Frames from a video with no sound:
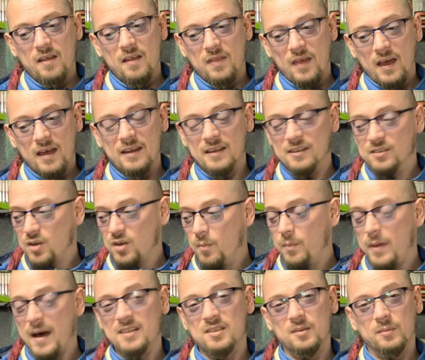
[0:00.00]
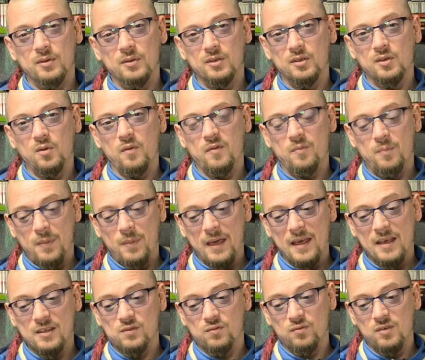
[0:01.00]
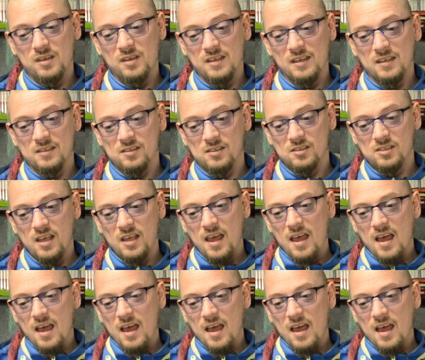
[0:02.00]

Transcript: that is compatible with PS3 discs.